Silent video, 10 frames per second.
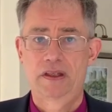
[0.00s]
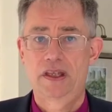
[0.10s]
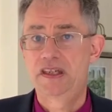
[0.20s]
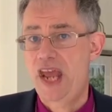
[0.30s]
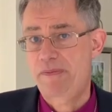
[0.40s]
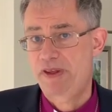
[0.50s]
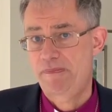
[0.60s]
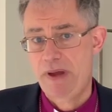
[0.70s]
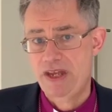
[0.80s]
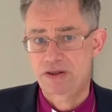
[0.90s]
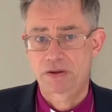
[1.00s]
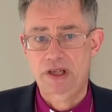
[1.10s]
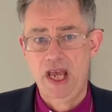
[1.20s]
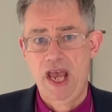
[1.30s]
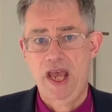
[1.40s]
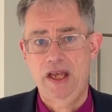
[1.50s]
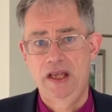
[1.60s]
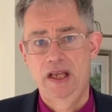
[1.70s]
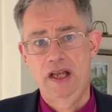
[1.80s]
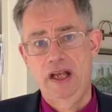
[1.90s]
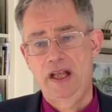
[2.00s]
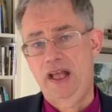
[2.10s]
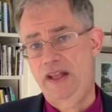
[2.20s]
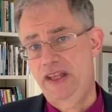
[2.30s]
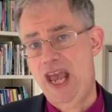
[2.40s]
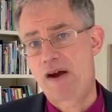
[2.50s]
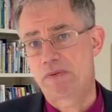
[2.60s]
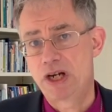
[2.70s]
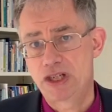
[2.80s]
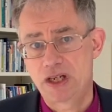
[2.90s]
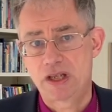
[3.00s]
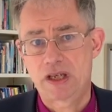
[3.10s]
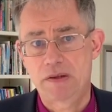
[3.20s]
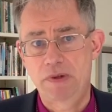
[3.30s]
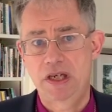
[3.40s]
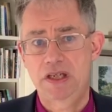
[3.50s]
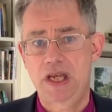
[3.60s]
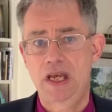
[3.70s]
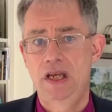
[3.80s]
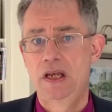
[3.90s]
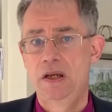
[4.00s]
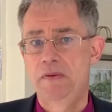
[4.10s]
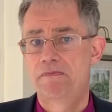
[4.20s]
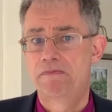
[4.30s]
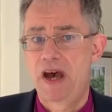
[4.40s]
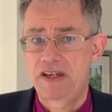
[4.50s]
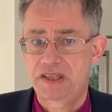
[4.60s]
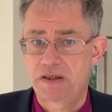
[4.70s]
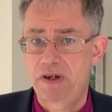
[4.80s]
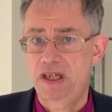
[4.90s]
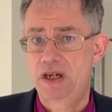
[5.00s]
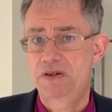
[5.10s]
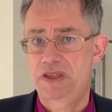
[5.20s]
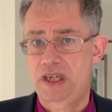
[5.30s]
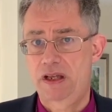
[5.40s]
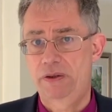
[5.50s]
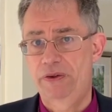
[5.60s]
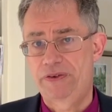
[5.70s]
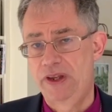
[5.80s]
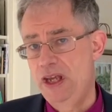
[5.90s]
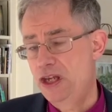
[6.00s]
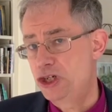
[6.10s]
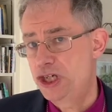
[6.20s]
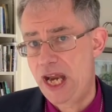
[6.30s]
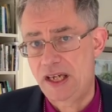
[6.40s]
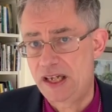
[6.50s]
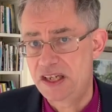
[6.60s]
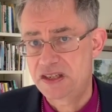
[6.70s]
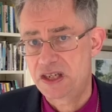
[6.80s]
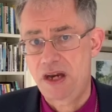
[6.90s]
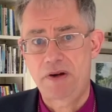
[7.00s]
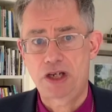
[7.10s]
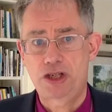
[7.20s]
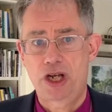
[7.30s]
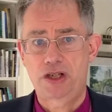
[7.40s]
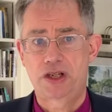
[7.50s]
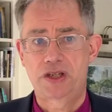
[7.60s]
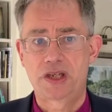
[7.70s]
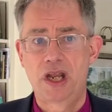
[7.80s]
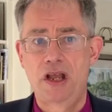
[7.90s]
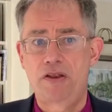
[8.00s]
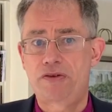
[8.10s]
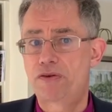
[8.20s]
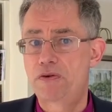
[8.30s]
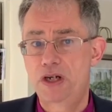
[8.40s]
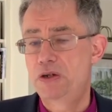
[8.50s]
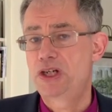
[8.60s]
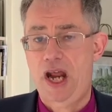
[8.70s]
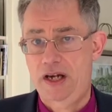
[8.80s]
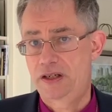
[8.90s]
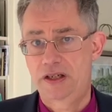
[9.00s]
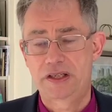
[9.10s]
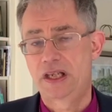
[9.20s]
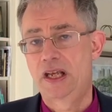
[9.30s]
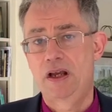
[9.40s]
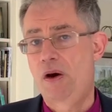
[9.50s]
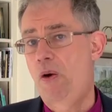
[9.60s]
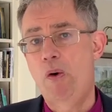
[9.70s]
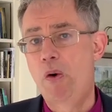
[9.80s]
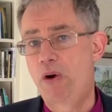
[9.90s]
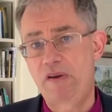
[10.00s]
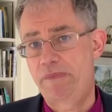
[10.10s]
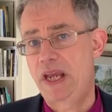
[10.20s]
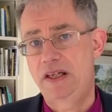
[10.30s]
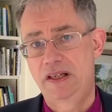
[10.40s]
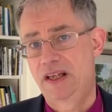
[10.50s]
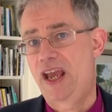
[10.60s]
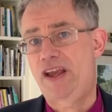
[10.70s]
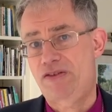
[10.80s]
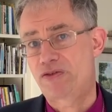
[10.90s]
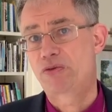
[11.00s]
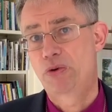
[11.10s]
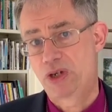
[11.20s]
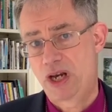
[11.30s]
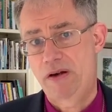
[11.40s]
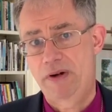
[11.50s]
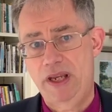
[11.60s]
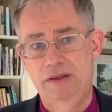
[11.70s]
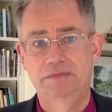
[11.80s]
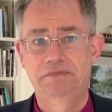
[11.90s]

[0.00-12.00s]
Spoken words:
The depth of pastoral care, the outreach into the community, mastering new skills, gently steering churches through new challenges, all have been extraordinary.